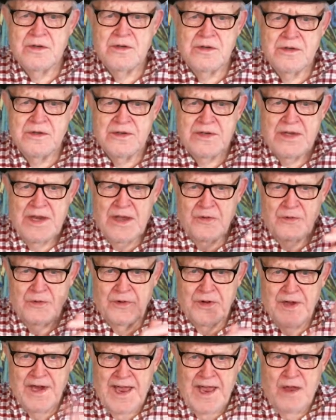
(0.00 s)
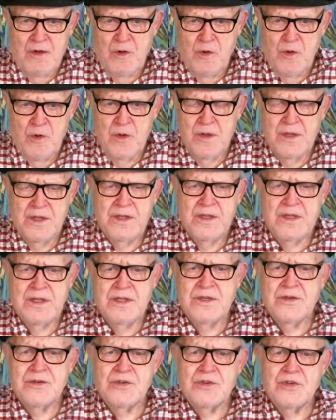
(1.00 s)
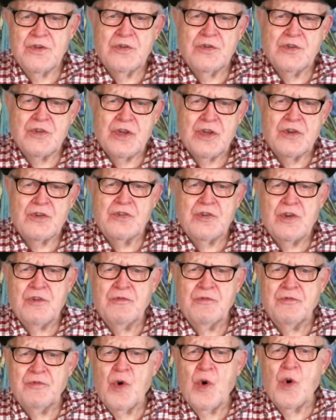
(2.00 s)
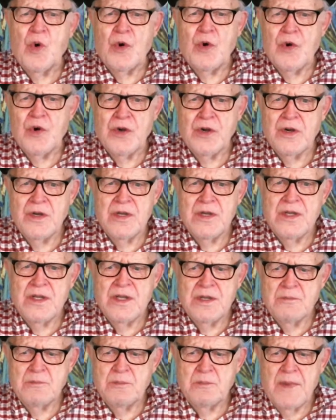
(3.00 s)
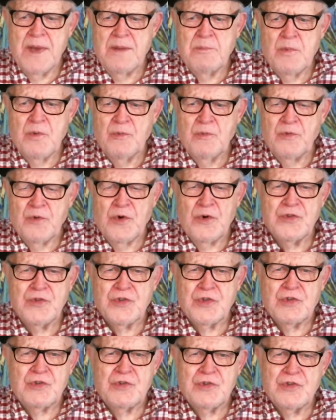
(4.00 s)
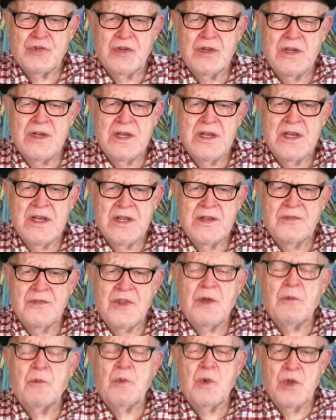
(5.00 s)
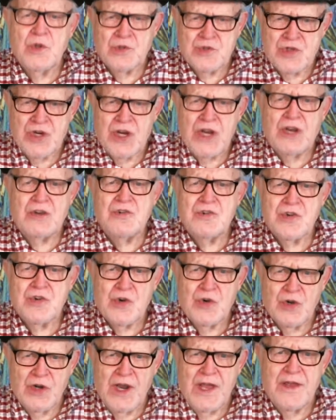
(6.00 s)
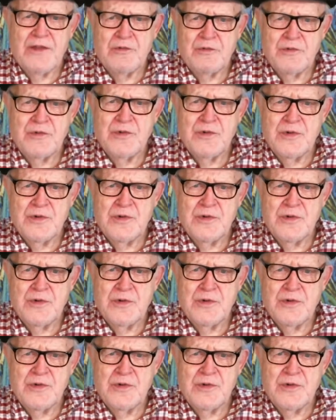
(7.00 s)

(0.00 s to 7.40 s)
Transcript: down now to 64 Bible verses that will change your life.